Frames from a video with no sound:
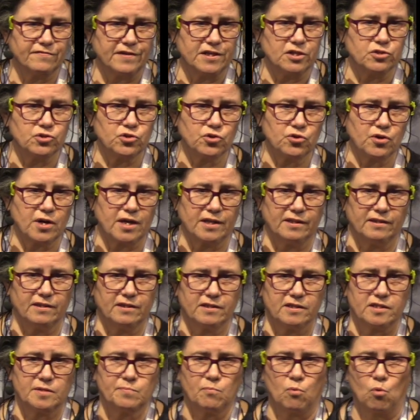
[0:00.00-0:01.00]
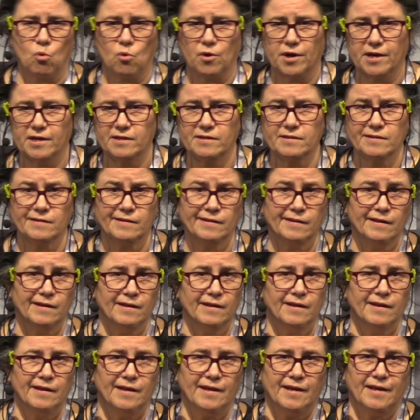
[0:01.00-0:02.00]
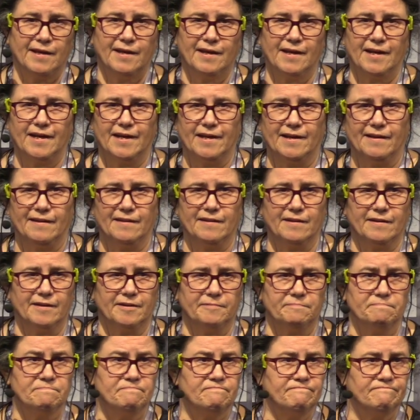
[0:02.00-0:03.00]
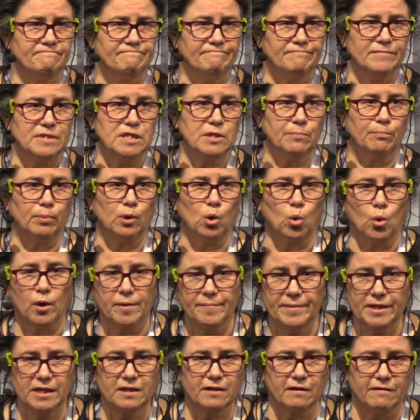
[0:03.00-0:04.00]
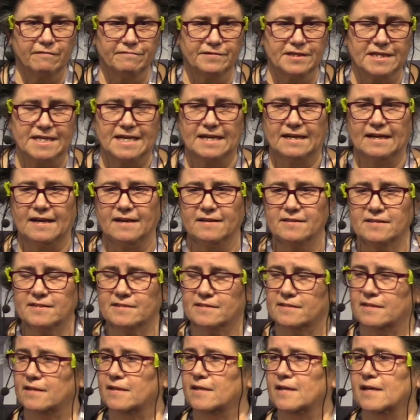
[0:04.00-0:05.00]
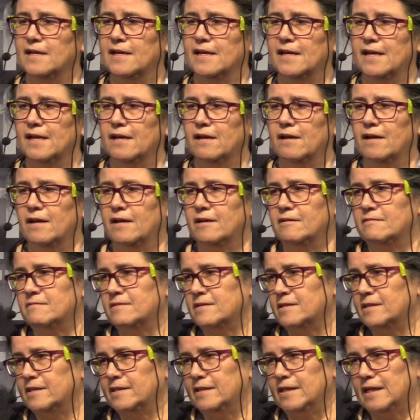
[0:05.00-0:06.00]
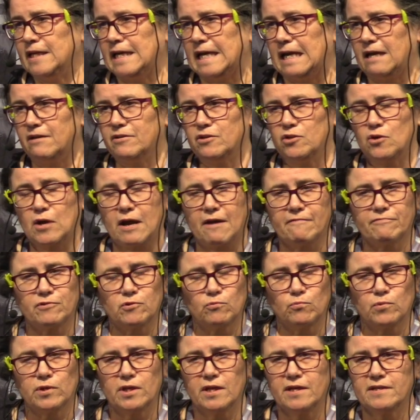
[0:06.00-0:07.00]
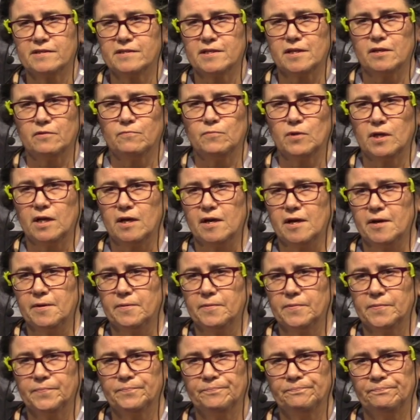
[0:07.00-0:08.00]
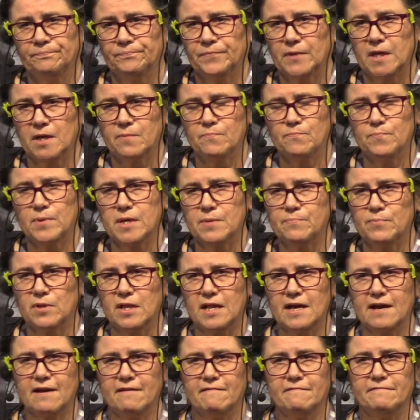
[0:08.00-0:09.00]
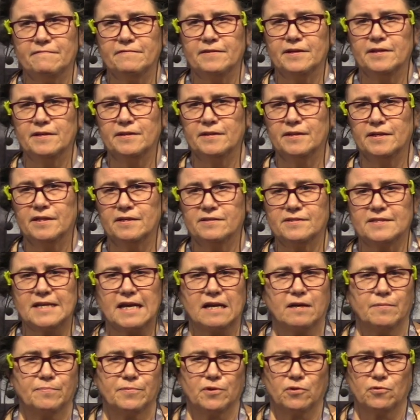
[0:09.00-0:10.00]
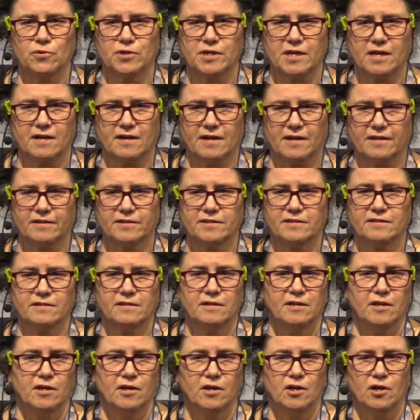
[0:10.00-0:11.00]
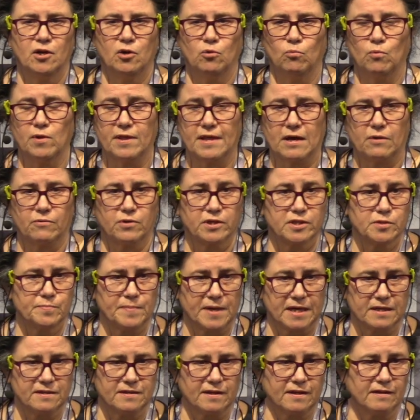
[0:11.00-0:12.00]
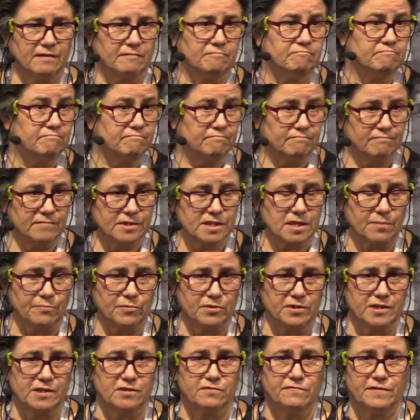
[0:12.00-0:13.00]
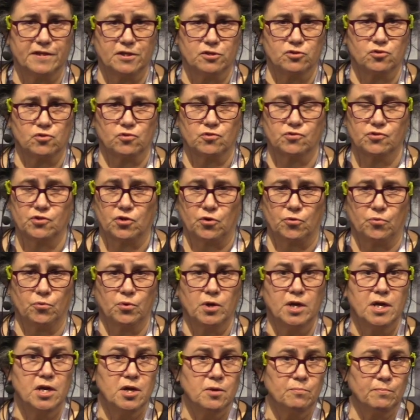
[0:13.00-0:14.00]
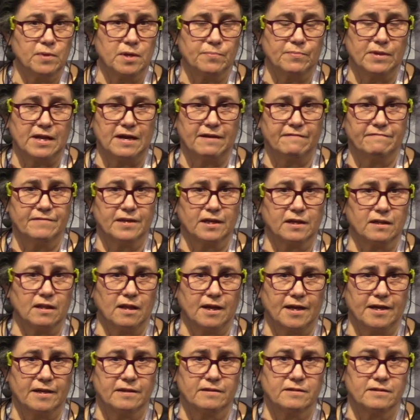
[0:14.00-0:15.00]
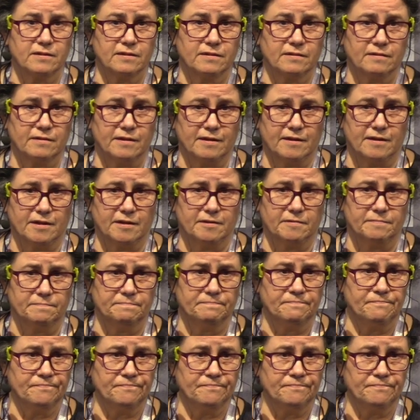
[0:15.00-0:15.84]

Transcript: feature at this point in the deployment of DNS, you have to realize that people have set up their DNS without expecting some of these features. So people have the client, the